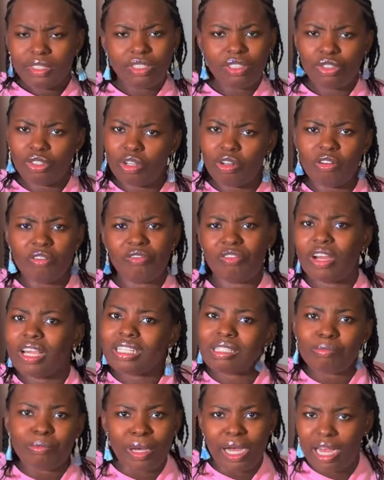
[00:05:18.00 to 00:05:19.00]
this jollof
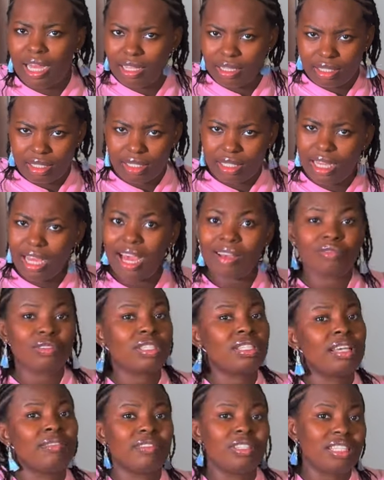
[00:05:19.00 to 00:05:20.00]
rice bangs. They have to
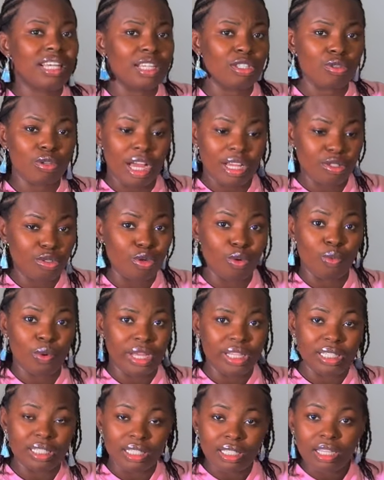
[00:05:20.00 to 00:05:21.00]
serve this at your
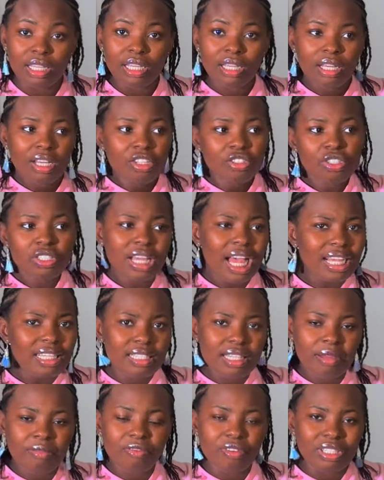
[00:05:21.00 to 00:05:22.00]
wedding. Just
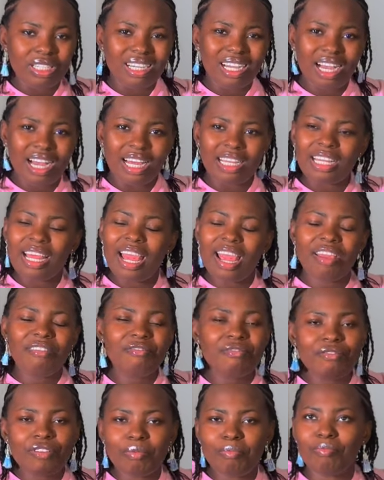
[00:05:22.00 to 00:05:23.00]
ask them for the card.
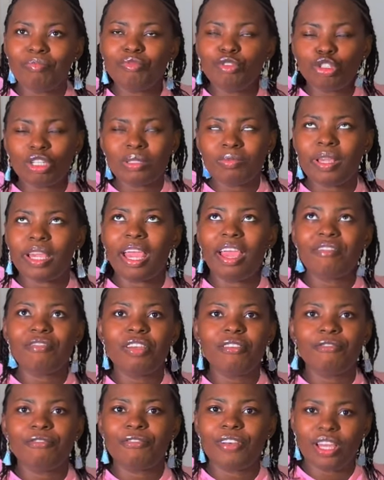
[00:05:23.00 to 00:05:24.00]
Every
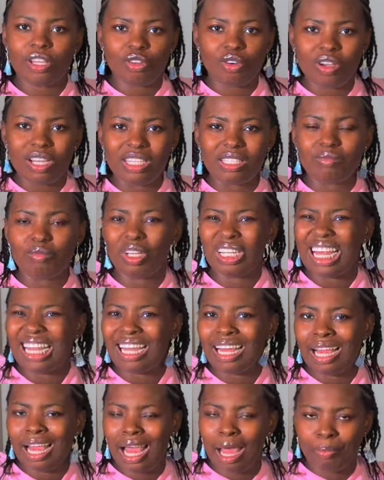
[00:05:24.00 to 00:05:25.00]
vendor is more
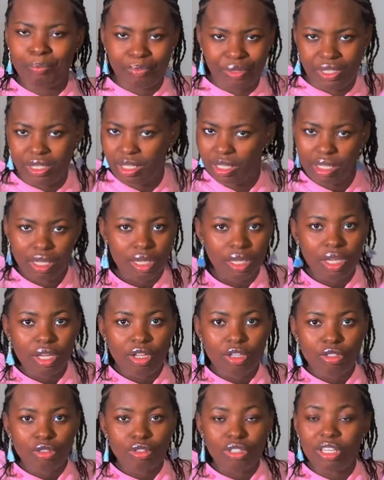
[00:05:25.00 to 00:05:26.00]
than happy
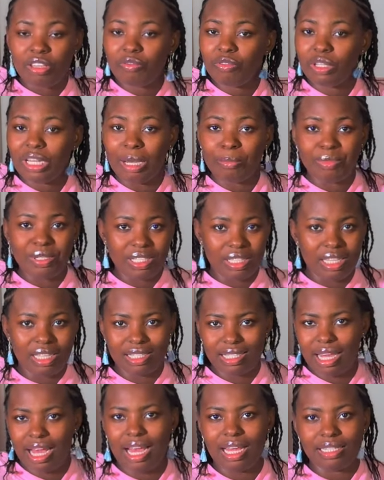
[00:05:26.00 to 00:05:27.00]
to give you their
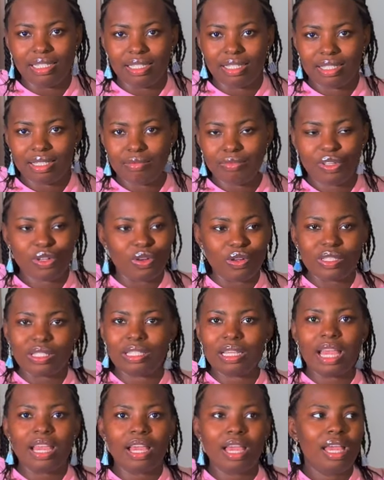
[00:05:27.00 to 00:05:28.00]
business cards
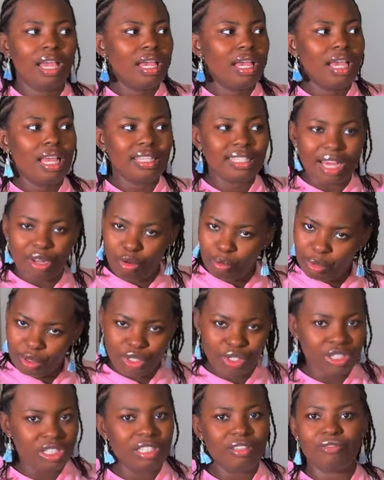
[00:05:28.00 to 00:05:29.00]
because it's an
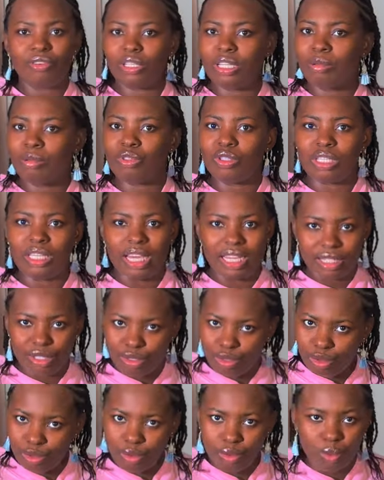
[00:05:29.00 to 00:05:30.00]
opportunity for them to
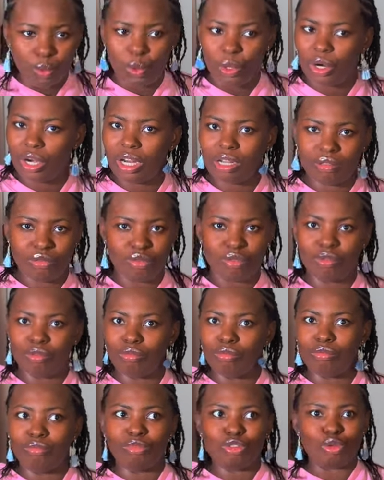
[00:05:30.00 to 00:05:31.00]
get, you know, work
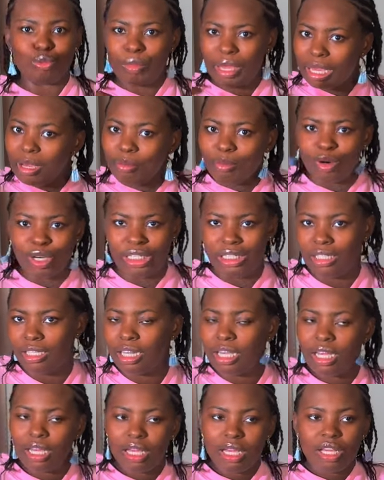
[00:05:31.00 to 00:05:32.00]
to make
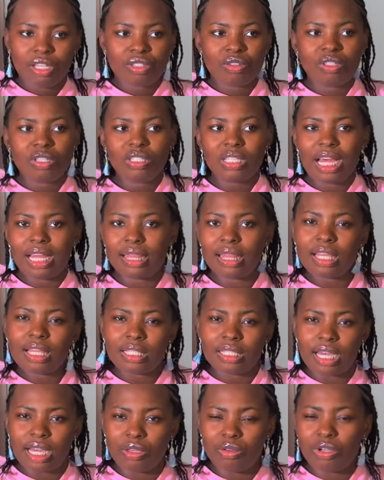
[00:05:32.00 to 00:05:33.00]
money. So those are
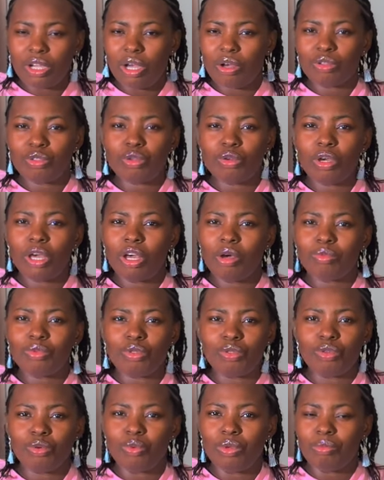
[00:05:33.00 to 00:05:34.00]
things that you can also help
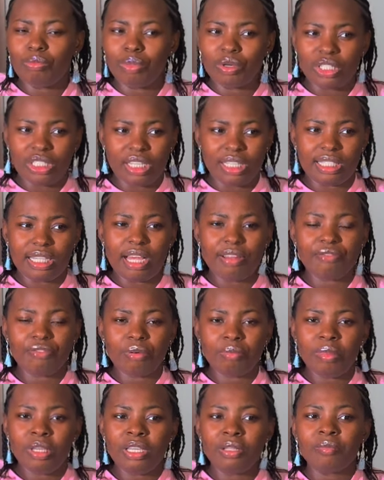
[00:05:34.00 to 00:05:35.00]
to do with budget. And
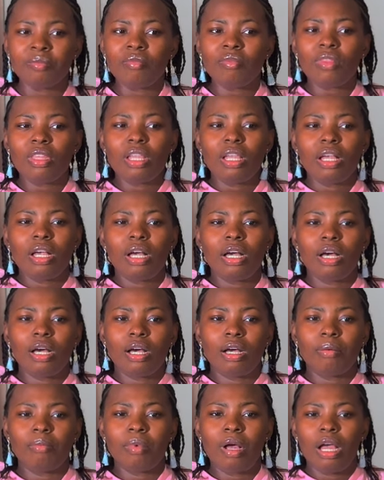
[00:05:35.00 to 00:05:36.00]
for me,
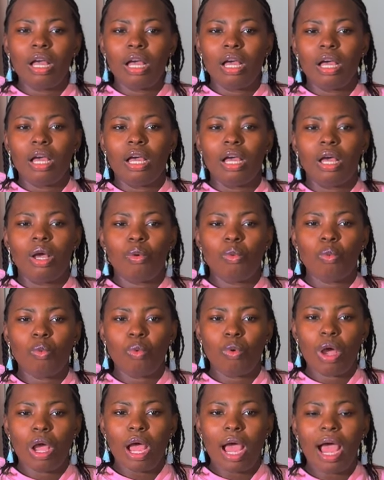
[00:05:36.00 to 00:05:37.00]
what
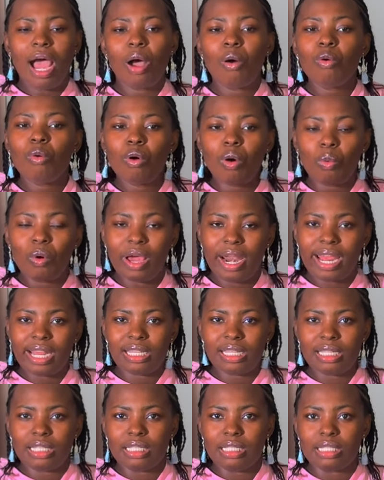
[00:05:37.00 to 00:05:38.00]
I
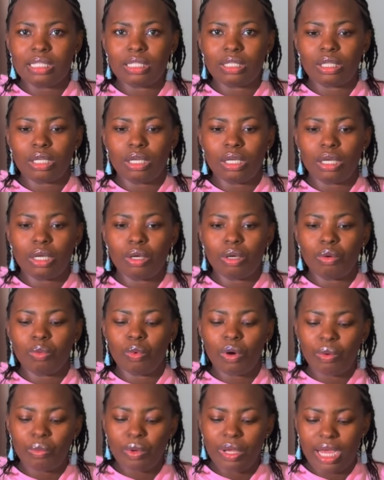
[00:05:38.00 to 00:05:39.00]
did is
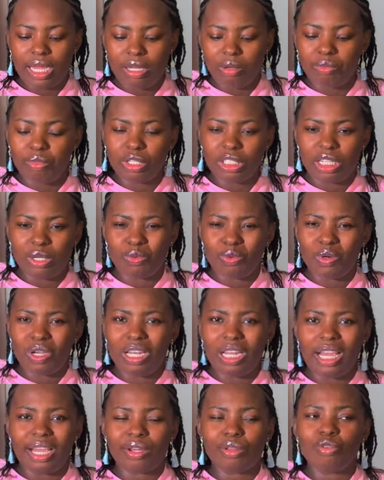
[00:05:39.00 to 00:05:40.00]
when we had a budget, we
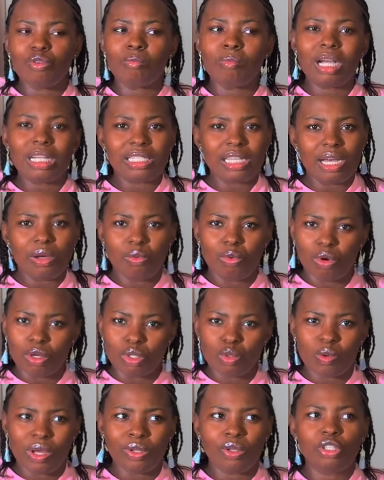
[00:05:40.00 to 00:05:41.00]
were like, no matter
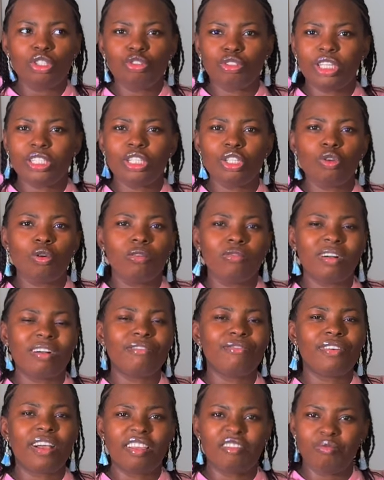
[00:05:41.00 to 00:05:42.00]
what, we're not stretching over
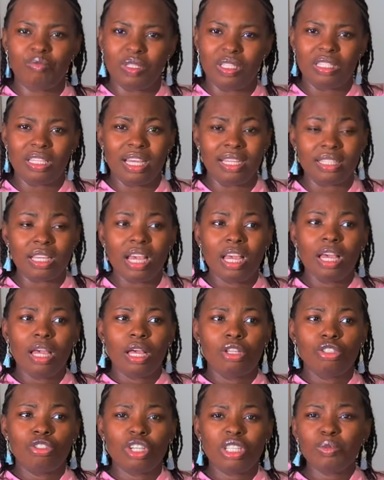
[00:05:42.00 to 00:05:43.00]
5%
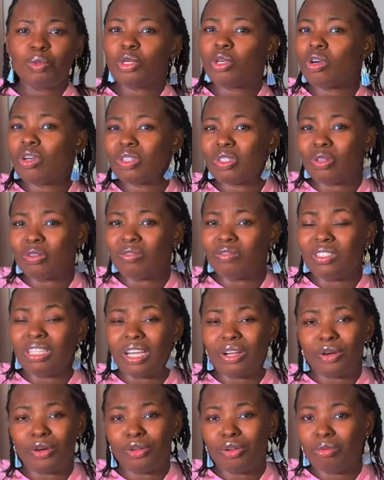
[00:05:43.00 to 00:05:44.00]
just because of
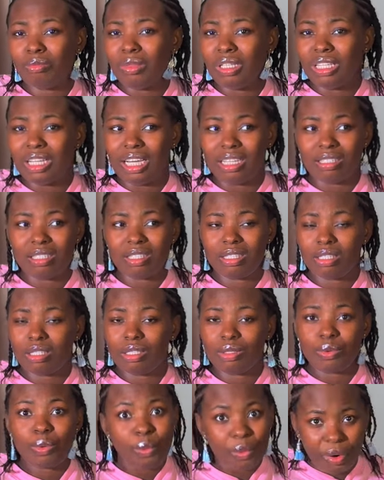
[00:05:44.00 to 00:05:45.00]
the economy that
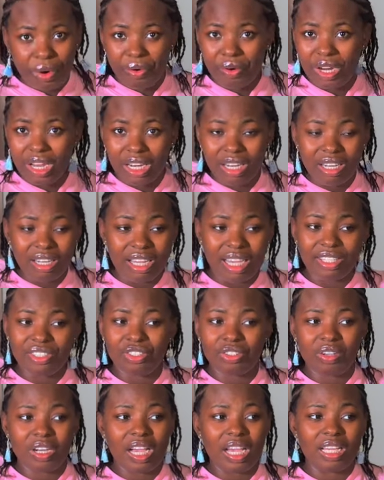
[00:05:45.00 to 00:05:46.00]
we're in.
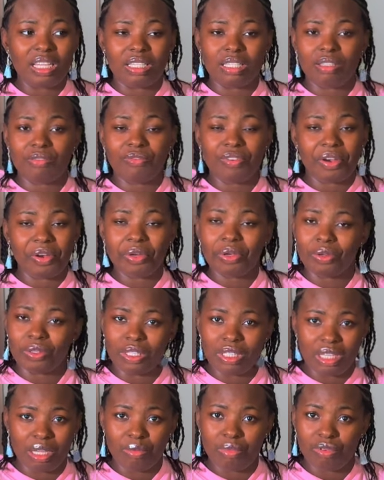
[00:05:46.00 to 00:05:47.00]
Nigeria is very
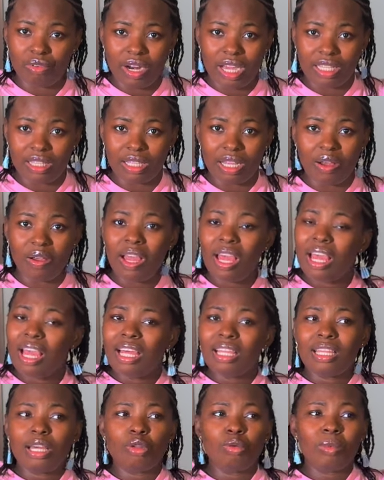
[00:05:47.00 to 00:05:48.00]
unstable right now.
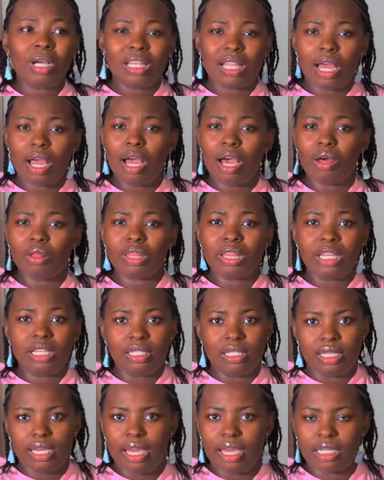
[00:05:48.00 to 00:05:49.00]
That no matter how
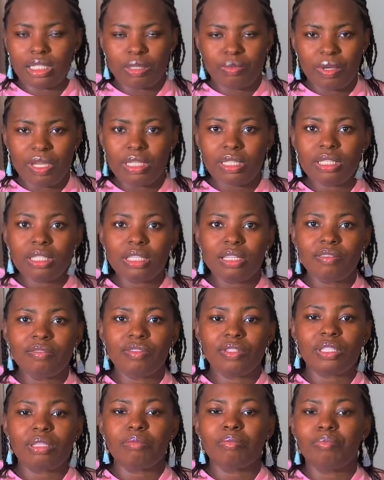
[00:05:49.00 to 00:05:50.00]
things get
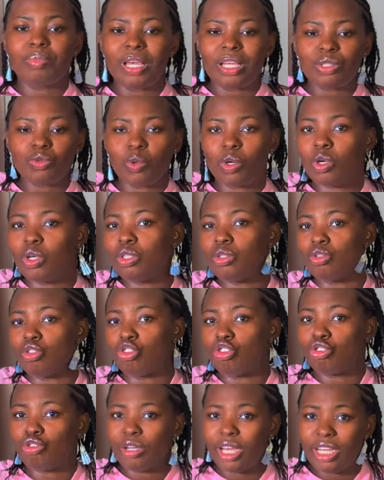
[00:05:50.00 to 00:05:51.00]
expensive, the best we're going to
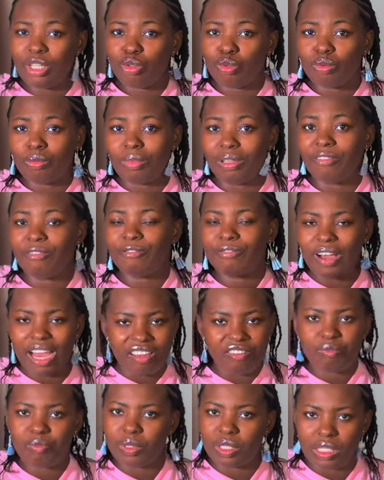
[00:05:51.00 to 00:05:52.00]
stretch will be
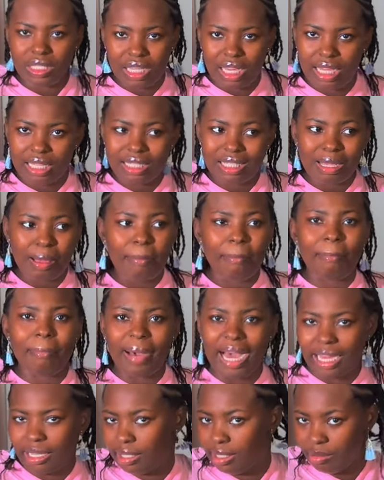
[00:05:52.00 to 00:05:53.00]
5%
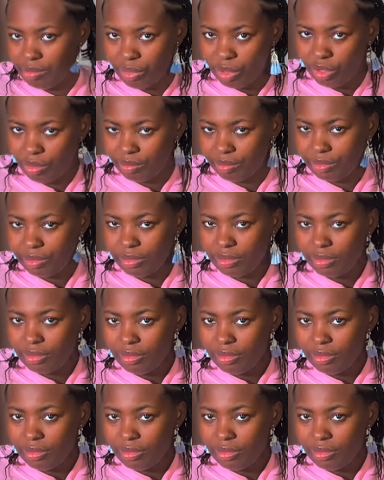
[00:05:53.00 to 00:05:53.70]
maximum.